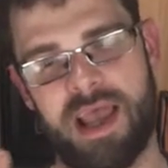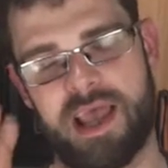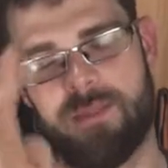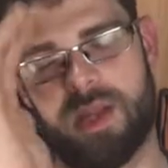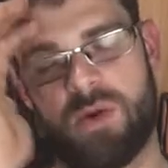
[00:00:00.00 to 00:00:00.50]

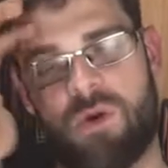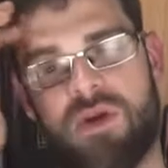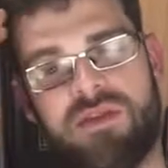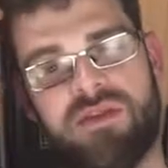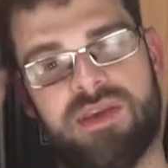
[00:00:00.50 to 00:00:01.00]
Anime
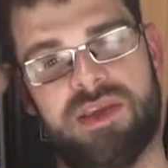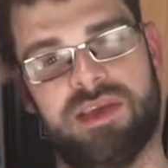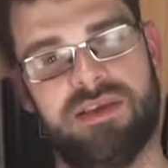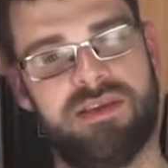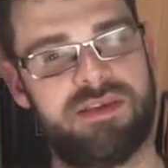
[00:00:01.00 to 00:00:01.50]
North
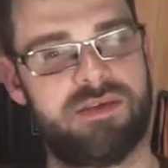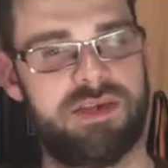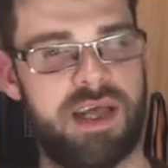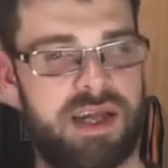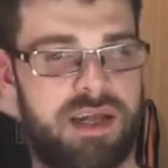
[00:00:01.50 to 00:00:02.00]
is
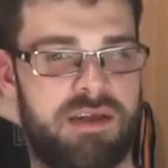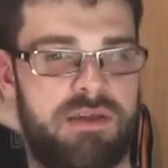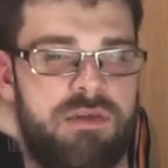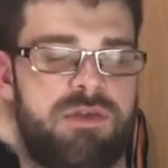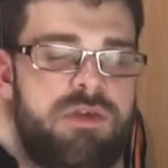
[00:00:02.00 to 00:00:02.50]
getting
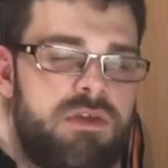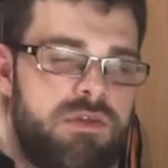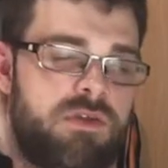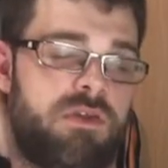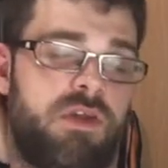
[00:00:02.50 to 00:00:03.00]
closer and
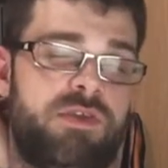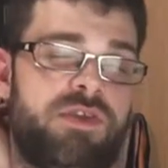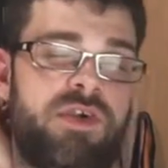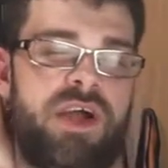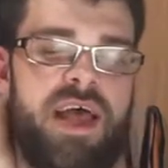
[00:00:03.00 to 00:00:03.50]
closer and
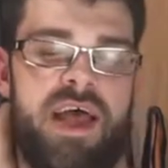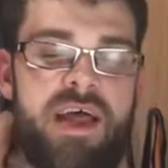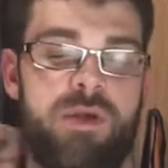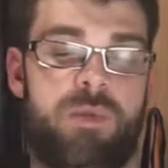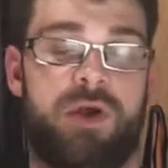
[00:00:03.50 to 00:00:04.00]
closer,
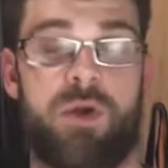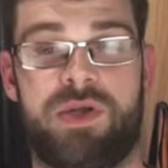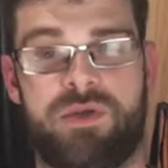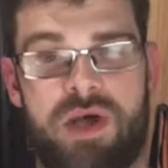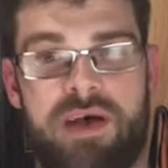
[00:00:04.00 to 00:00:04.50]
and we're
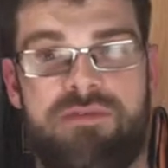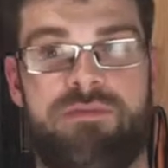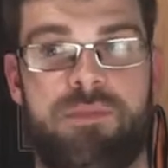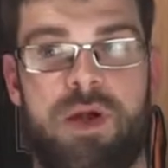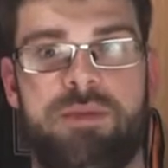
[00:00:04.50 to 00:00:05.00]
going to
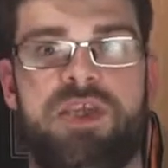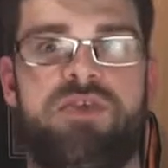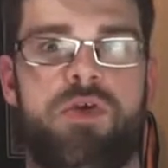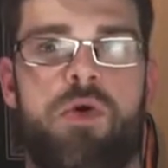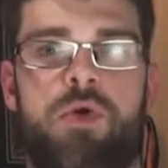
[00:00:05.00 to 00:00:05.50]
have probably
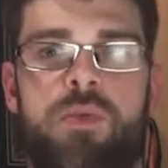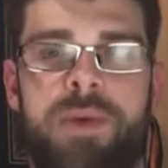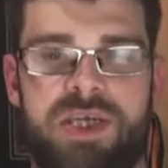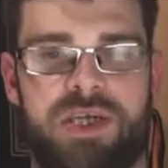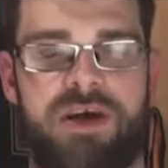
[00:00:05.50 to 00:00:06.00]
so
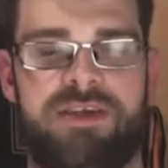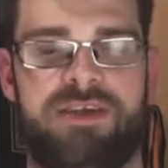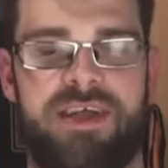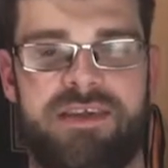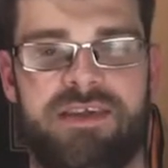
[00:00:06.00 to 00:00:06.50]
much
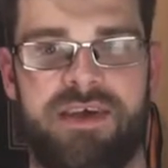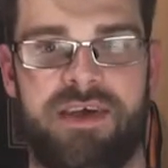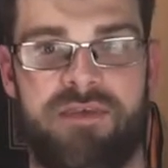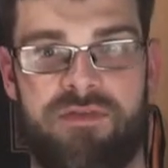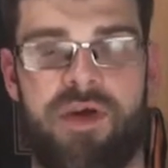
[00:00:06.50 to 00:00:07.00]
content
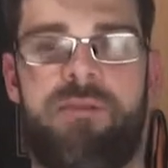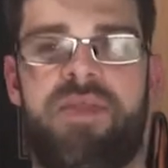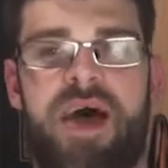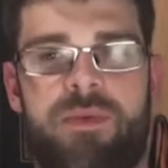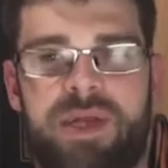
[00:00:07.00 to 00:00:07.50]
from
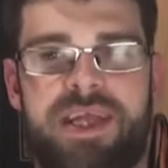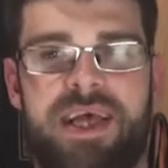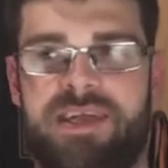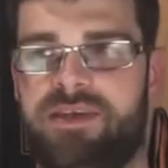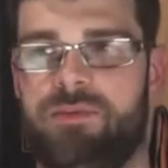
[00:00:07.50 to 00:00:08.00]
that
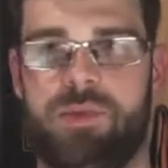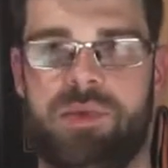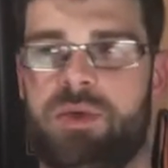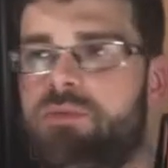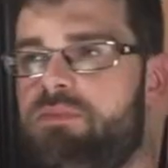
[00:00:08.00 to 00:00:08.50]
weekend. We'll
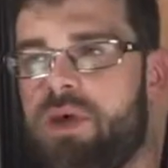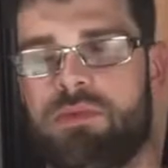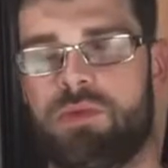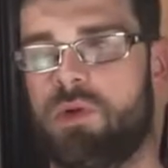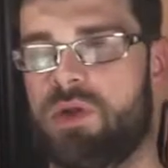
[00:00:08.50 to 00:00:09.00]
be
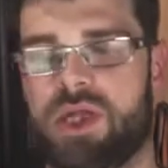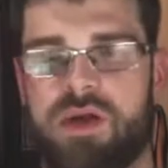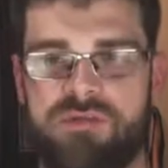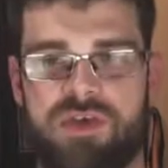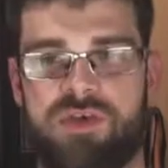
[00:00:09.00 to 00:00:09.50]
probably rolling it
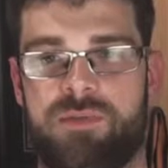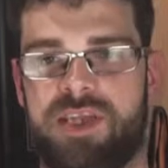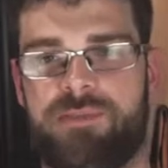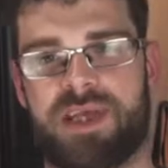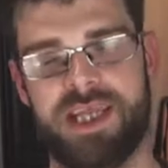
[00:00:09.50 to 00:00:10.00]
out for 2
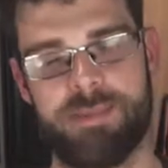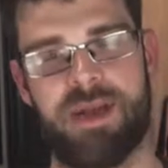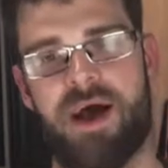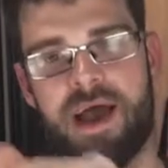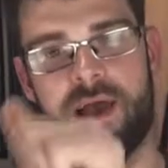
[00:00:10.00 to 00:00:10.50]
months, but keep
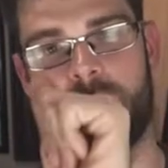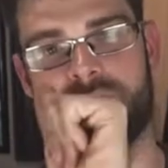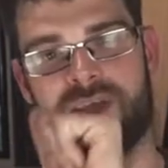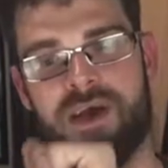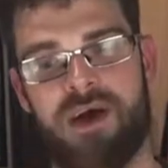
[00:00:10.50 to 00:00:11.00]
an eye
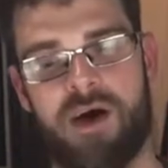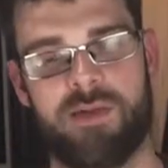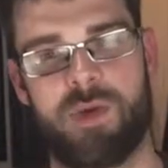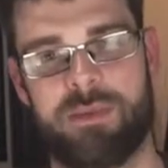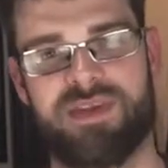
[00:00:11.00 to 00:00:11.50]
out on
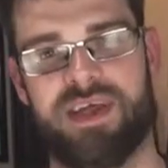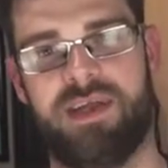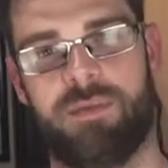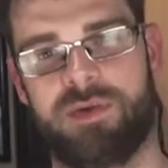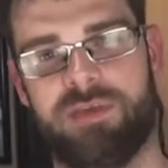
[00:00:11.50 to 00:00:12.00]
the
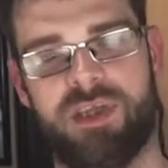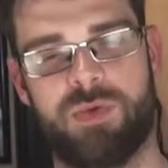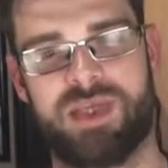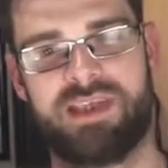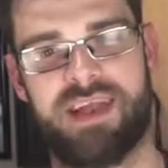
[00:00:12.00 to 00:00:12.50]
website. We're going to be
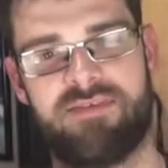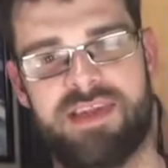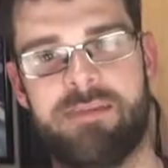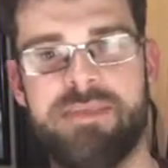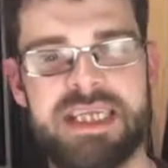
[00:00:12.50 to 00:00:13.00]
doing stuff in
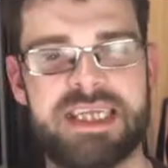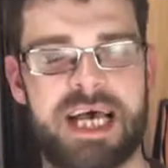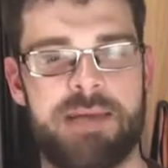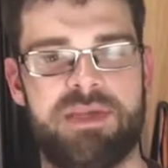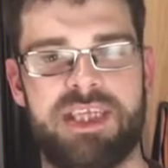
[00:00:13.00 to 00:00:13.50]
the
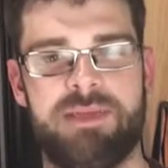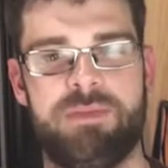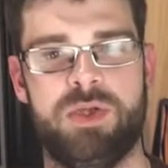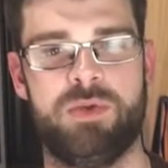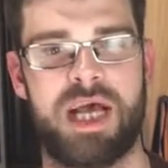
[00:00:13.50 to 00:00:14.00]
meantime to
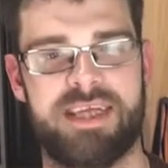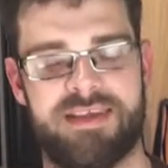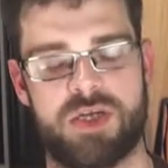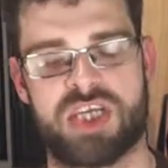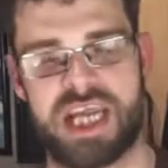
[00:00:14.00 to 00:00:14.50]
keep you guys
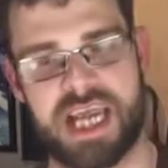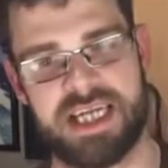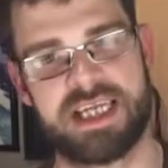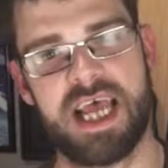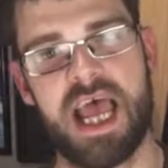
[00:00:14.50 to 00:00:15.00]

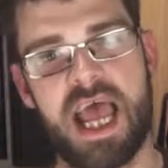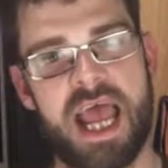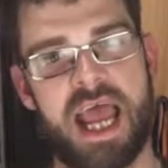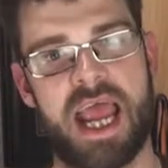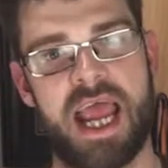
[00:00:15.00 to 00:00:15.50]
entertained.
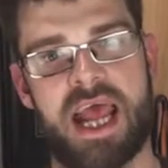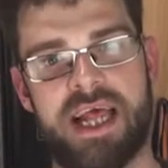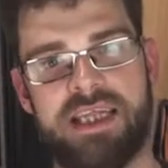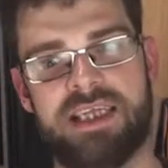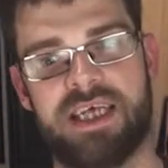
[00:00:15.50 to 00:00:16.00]

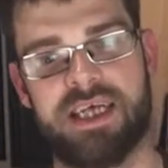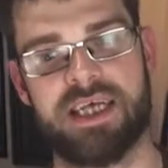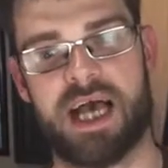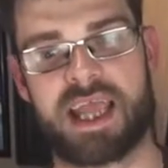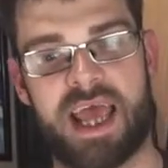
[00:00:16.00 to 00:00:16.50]
And
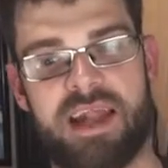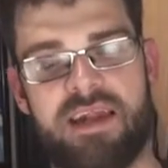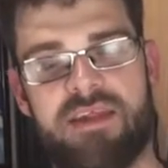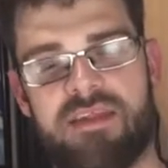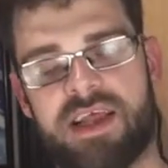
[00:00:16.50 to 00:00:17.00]

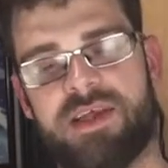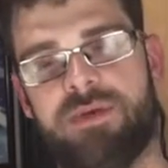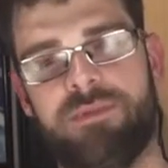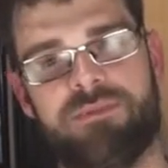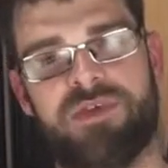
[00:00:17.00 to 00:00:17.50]
again, thank
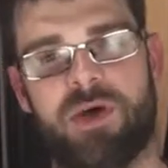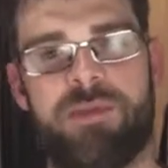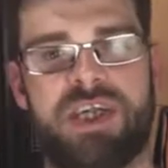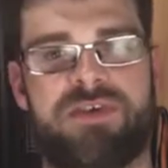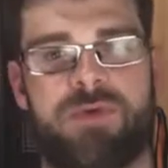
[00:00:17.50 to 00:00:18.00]
you so
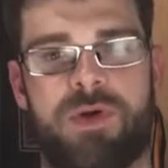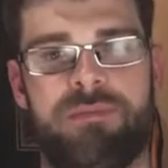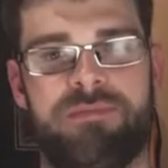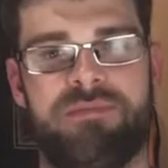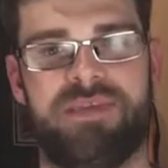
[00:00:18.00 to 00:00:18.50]
much for
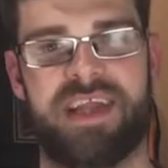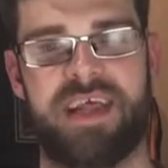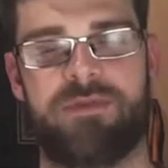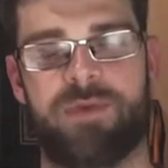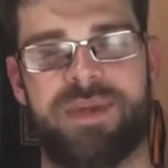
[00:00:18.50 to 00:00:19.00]

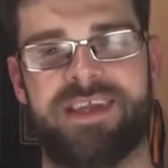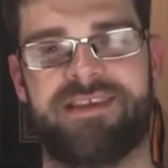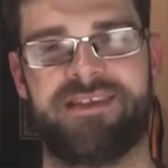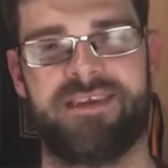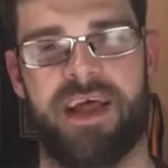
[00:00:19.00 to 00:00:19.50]
staying through
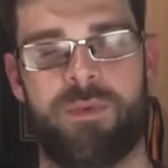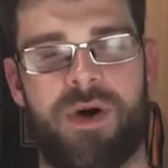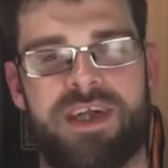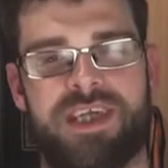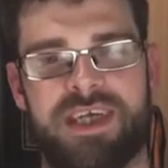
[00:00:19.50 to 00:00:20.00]
this and
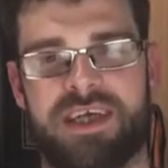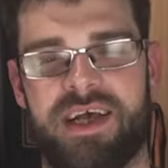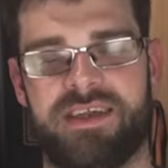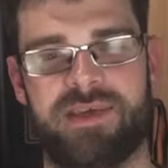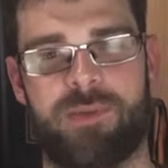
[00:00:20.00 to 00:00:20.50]
watching
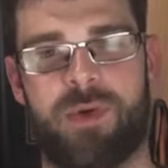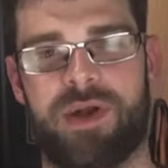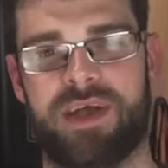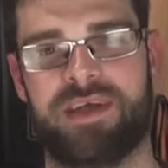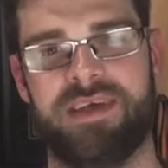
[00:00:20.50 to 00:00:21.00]
and
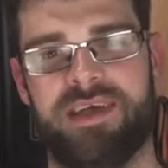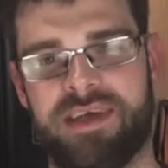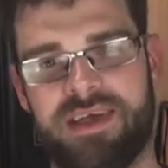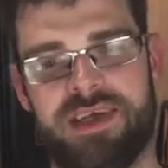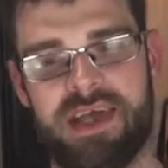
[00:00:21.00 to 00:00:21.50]
supporting.
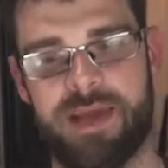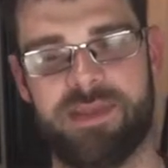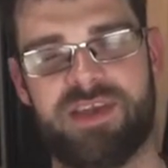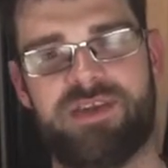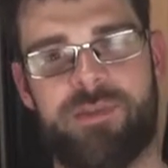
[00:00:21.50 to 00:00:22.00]
It
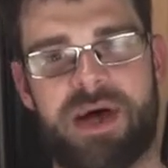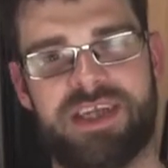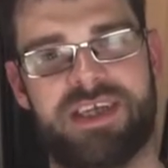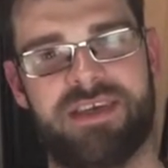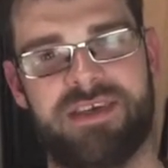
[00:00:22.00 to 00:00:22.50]
means so
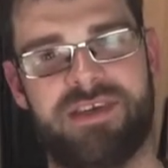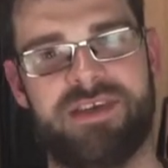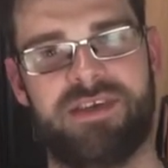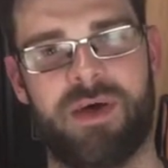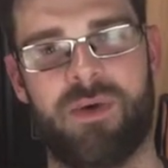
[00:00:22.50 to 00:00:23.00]
much.
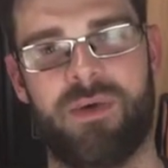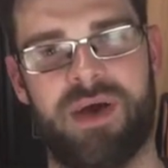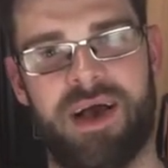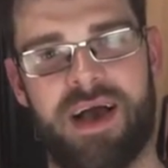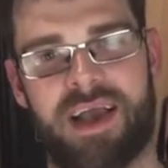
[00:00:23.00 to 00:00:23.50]
So
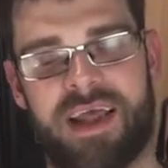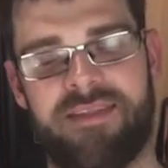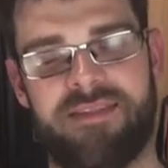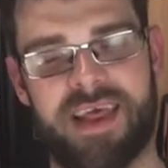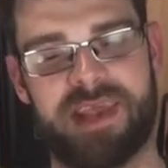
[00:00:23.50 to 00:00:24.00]

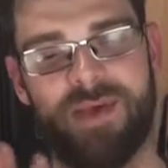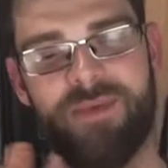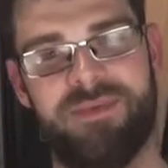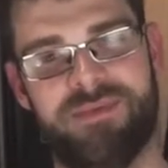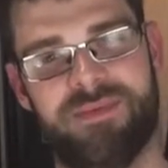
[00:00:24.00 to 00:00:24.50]
again, thank
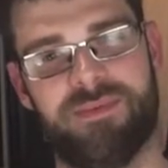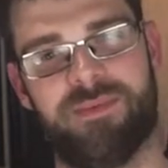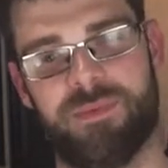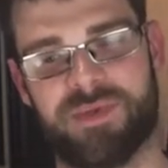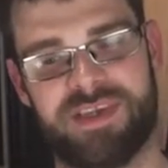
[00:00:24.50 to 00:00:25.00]
you.
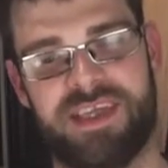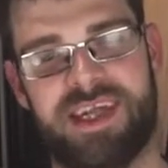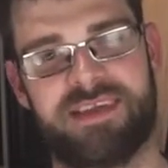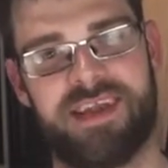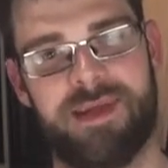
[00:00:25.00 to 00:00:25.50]
We'll see you next